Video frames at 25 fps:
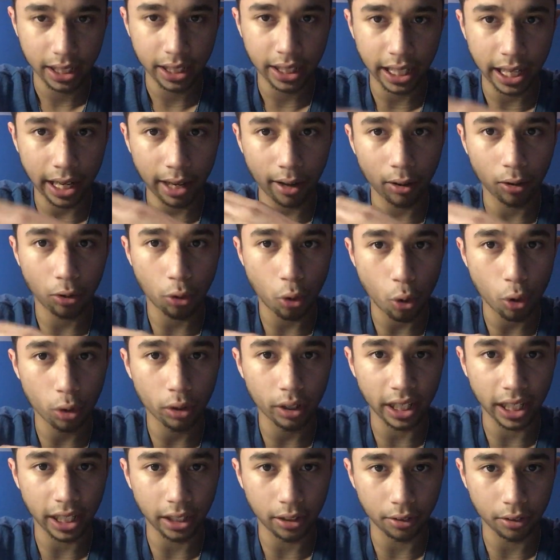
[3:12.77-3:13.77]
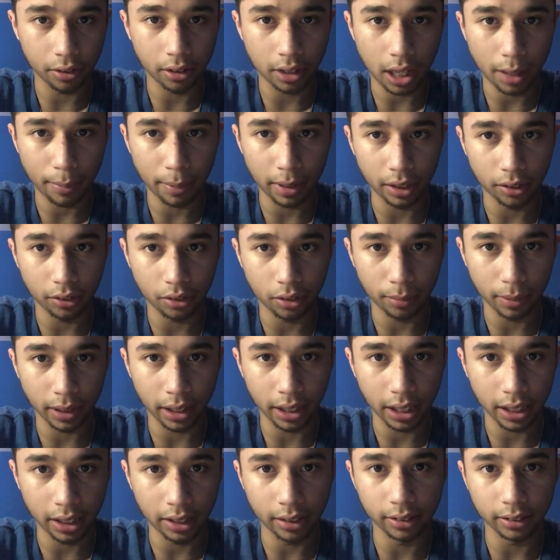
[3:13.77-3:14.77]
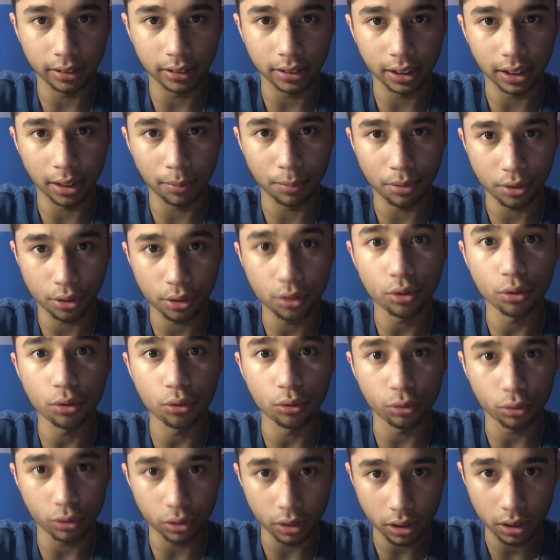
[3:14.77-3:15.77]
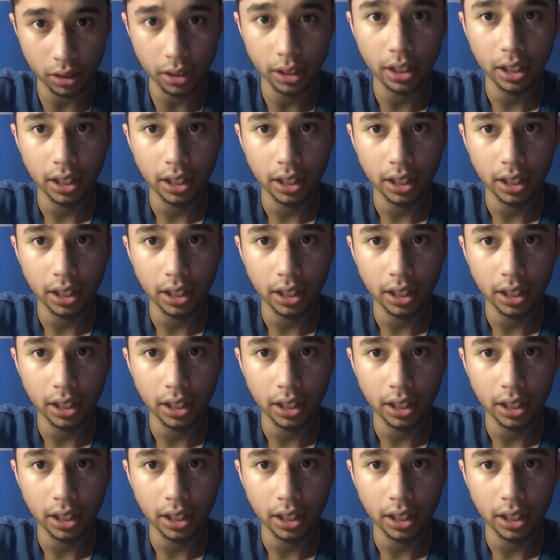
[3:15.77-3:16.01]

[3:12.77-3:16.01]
care coordinator coming to my house. Soon